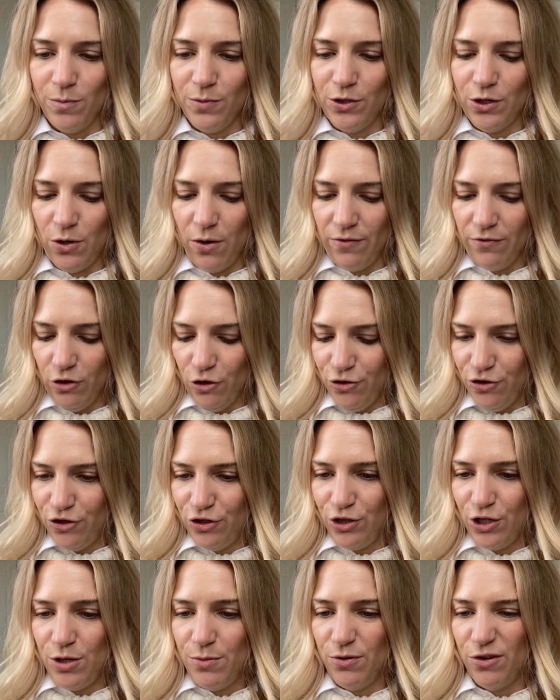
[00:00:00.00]
so I've got the
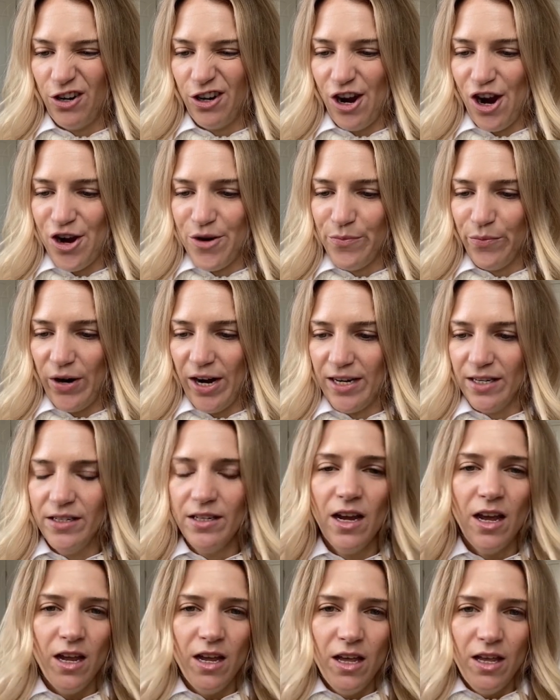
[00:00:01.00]
Superdrug own brand,
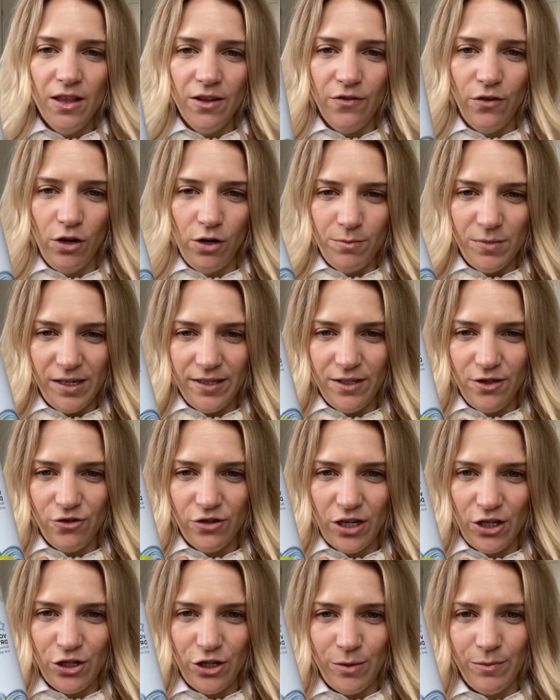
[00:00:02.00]
the Volumizing
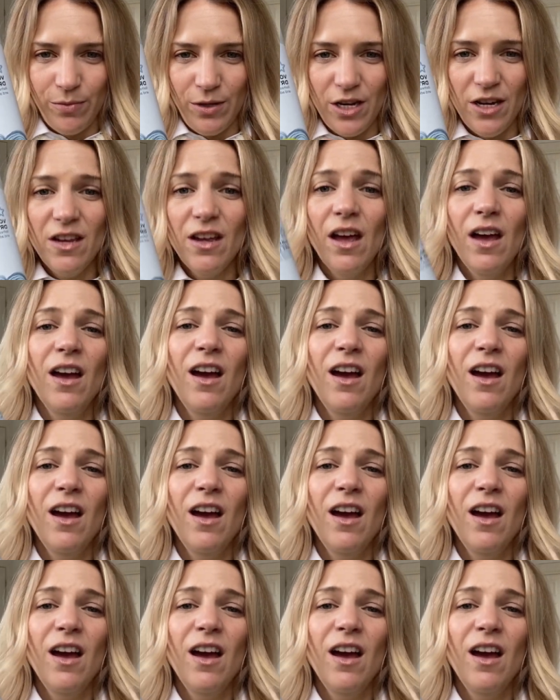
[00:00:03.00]
Dry Shampoo.